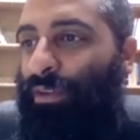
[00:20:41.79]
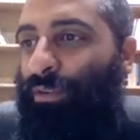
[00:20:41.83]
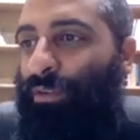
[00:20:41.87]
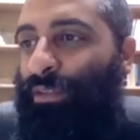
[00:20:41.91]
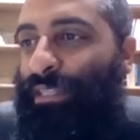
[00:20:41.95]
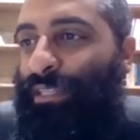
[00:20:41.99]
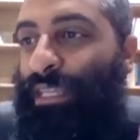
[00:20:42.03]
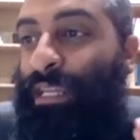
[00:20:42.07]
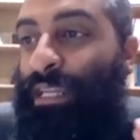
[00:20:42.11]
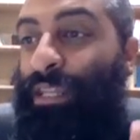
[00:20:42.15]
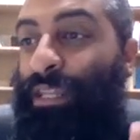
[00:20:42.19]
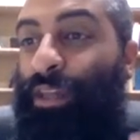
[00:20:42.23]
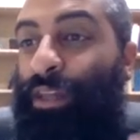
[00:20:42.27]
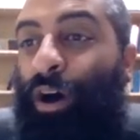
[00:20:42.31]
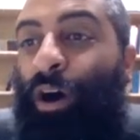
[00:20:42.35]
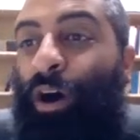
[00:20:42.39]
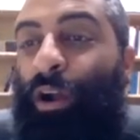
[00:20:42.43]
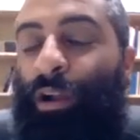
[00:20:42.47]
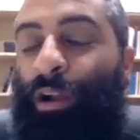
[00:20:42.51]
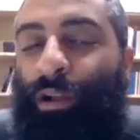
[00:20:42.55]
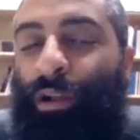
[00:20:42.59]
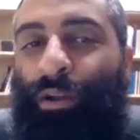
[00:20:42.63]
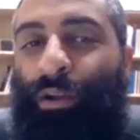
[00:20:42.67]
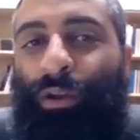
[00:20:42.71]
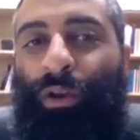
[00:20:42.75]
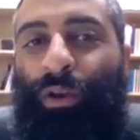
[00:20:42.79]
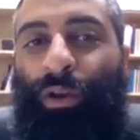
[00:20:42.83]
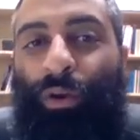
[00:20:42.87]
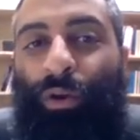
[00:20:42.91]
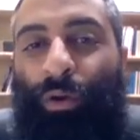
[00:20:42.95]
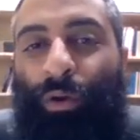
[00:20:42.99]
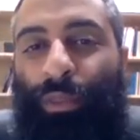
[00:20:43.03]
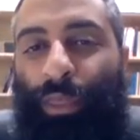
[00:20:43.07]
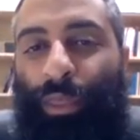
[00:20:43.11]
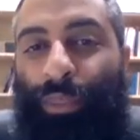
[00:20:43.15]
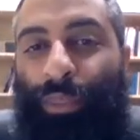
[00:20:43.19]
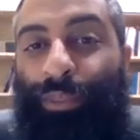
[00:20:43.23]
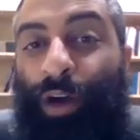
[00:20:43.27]
sin in the heart
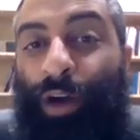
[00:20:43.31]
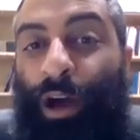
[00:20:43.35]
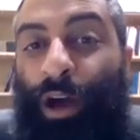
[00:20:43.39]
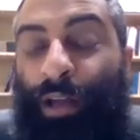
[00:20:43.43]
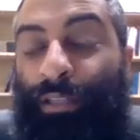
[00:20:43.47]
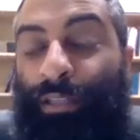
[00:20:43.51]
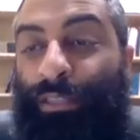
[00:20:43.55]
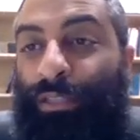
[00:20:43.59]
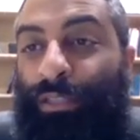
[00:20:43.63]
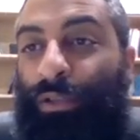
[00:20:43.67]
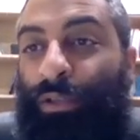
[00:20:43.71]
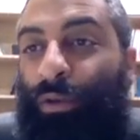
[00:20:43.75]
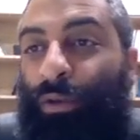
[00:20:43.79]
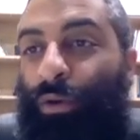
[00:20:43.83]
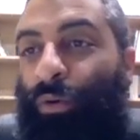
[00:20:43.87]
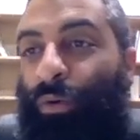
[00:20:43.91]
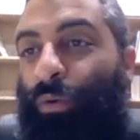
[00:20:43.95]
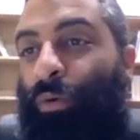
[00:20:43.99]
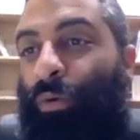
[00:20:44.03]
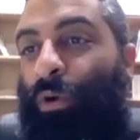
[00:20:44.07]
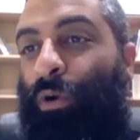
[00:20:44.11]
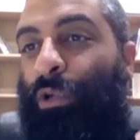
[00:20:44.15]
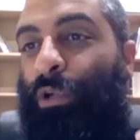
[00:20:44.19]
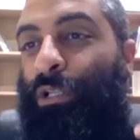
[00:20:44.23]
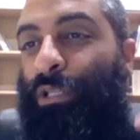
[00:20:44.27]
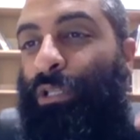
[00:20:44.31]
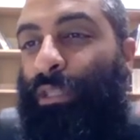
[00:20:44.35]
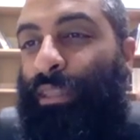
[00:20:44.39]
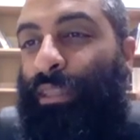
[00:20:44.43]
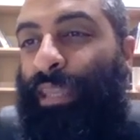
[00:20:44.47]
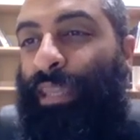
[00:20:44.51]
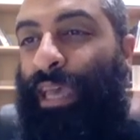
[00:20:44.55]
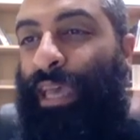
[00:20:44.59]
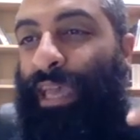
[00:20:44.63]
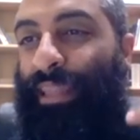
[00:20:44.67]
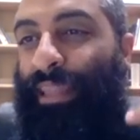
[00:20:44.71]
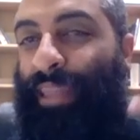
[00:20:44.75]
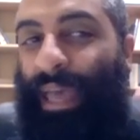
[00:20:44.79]
or the thoughts or
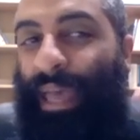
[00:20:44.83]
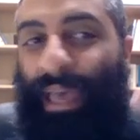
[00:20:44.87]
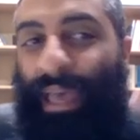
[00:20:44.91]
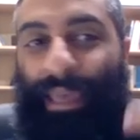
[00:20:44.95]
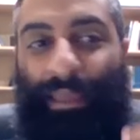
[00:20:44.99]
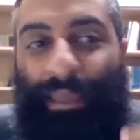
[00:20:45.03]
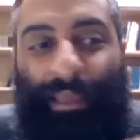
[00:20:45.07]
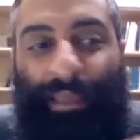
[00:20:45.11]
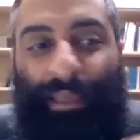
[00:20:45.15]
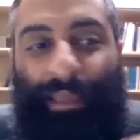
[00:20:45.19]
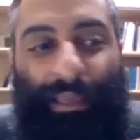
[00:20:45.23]
that that